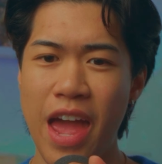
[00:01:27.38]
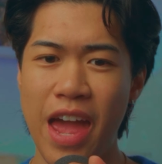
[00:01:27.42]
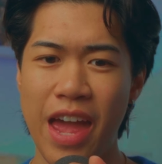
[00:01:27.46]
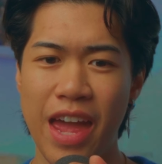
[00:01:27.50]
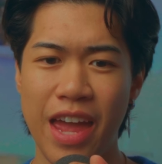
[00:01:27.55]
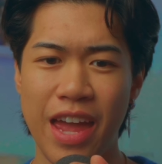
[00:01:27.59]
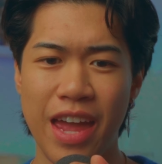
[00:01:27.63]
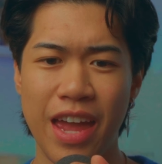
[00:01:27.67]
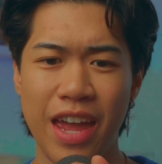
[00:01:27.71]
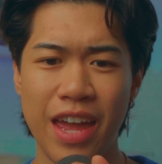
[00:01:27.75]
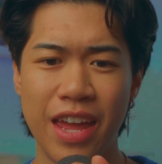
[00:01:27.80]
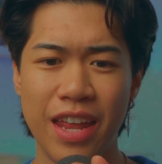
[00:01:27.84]

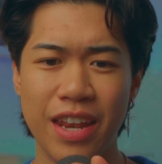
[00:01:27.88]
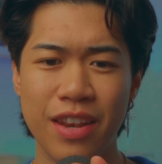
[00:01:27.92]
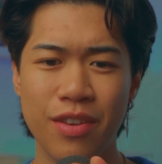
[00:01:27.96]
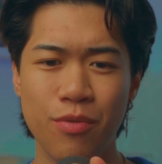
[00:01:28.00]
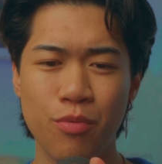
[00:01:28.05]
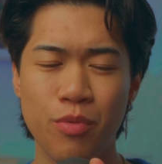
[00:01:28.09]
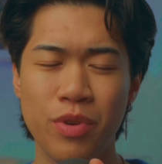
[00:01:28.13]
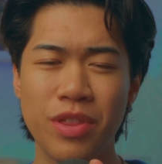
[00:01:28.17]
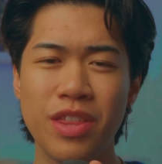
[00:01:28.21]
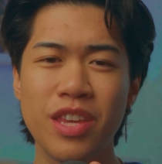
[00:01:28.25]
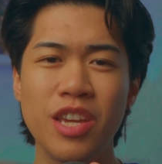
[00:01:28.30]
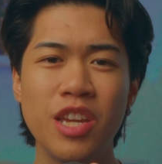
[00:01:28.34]

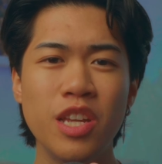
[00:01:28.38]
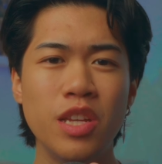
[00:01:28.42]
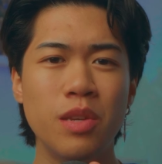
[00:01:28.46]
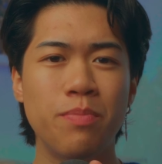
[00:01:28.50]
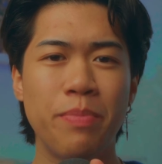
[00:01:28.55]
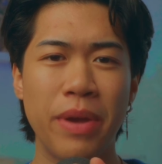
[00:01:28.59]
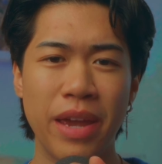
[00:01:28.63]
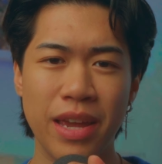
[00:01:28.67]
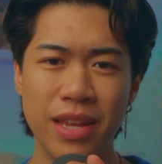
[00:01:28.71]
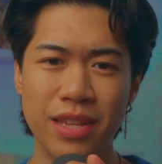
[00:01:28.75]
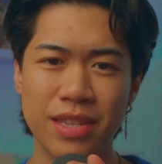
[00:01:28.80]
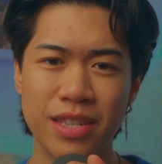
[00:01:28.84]
And with each
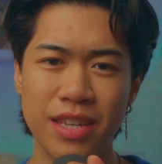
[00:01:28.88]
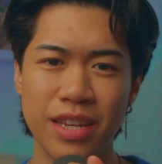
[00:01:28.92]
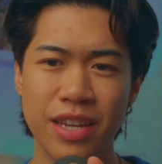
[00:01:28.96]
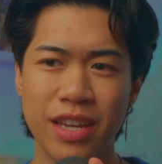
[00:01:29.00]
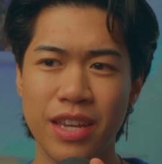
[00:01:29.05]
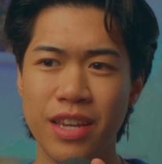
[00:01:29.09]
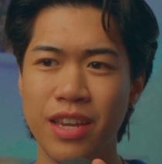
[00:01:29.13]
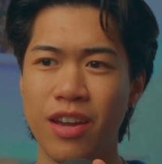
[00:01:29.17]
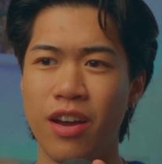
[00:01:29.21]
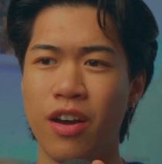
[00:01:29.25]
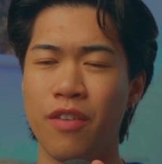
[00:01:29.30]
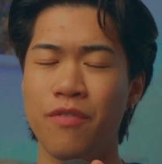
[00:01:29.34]

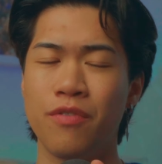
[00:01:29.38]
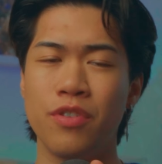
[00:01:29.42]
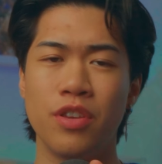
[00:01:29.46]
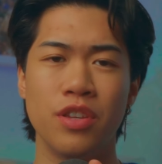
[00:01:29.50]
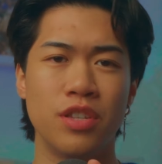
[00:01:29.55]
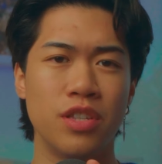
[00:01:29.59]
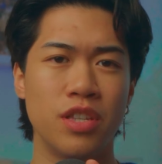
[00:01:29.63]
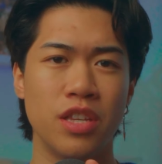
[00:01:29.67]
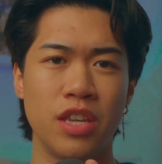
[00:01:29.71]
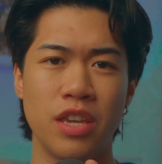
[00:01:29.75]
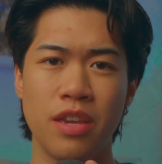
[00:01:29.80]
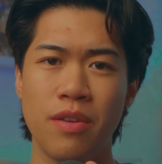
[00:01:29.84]
painting,
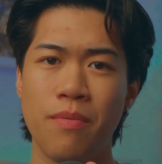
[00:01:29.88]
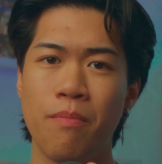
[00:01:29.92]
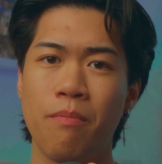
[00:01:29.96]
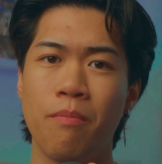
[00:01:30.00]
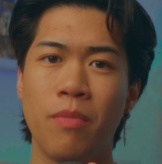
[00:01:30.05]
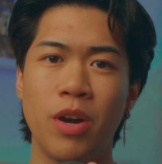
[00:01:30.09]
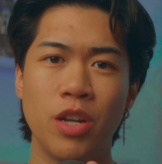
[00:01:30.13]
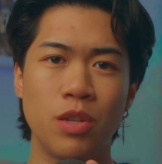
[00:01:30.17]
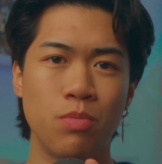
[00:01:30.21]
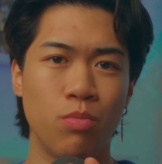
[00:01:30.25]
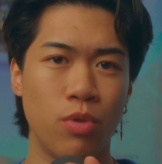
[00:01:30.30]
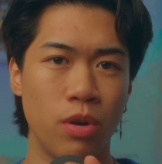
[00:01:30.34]
obviously
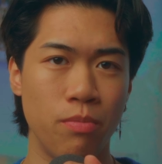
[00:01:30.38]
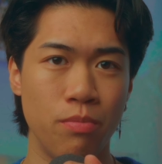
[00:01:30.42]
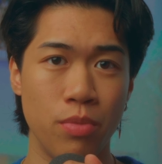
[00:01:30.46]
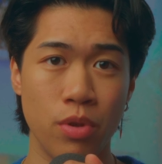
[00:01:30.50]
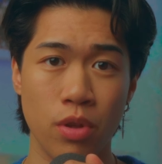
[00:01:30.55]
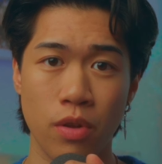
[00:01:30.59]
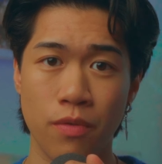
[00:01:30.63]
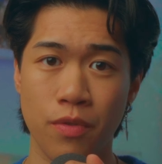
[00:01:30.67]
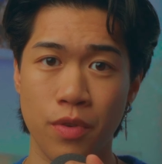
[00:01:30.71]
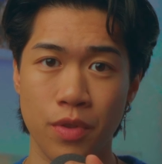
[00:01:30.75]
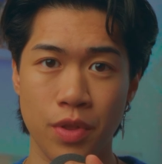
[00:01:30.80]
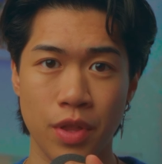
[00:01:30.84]
much more
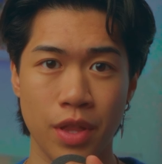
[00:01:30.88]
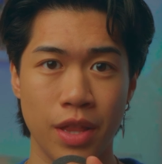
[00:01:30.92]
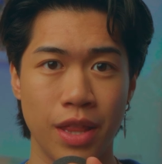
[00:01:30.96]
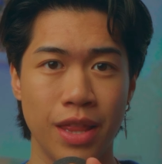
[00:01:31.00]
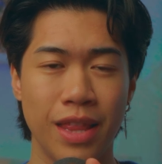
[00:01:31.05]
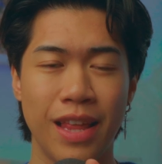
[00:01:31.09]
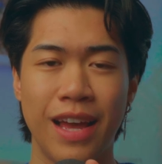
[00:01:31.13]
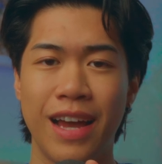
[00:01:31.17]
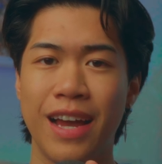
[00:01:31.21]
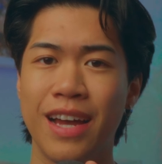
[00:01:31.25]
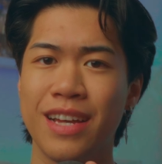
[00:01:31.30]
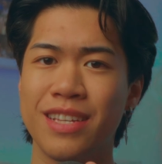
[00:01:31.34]
beautiful than the
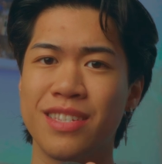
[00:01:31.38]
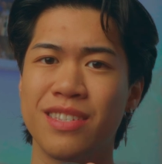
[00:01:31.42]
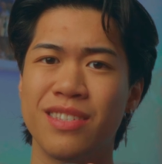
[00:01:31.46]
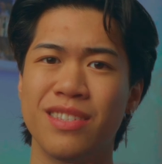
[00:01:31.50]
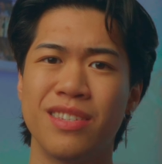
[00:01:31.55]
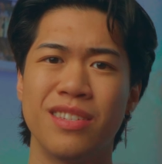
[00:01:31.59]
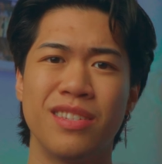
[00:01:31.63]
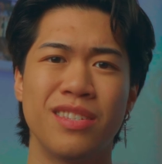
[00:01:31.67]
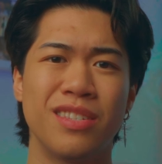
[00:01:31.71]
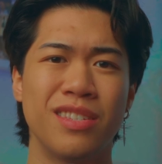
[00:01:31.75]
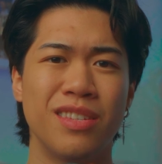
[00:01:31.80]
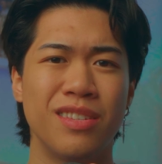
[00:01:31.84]
last,
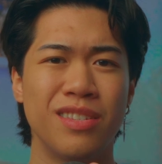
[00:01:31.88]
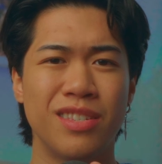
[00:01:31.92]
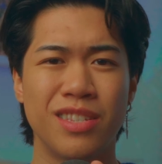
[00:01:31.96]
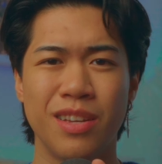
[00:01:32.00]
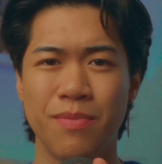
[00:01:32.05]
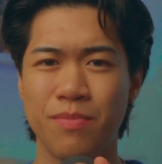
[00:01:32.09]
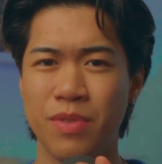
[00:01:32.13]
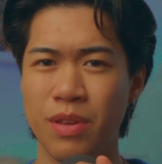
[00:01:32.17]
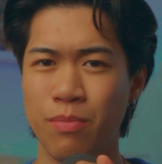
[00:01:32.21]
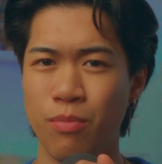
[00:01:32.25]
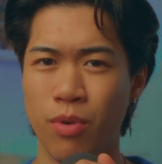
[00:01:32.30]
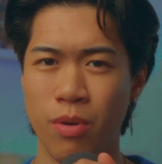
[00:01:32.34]

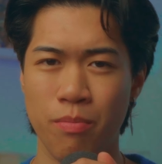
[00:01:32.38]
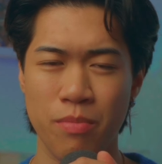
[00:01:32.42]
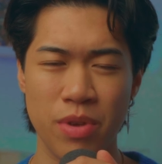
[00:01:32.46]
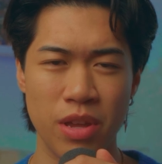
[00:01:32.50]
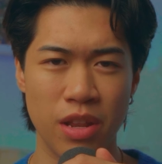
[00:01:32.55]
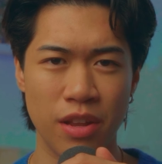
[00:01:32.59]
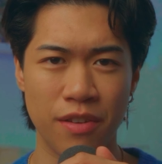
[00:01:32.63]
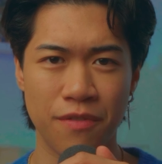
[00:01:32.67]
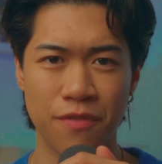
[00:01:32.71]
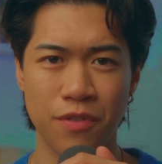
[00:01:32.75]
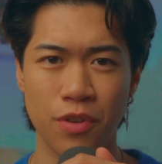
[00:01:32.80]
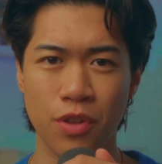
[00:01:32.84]
something more
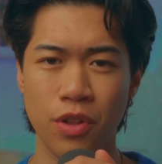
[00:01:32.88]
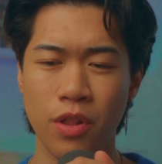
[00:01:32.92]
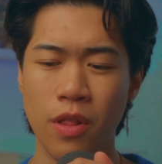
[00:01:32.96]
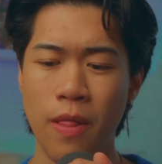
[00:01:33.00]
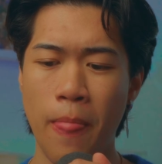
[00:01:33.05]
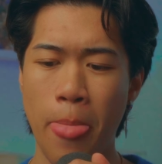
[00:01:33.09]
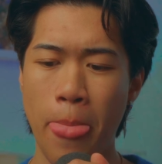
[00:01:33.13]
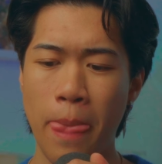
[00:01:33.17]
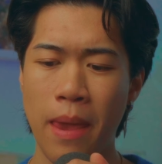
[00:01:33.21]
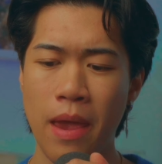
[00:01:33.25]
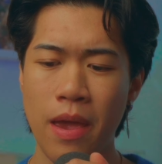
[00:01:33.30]
meaningful.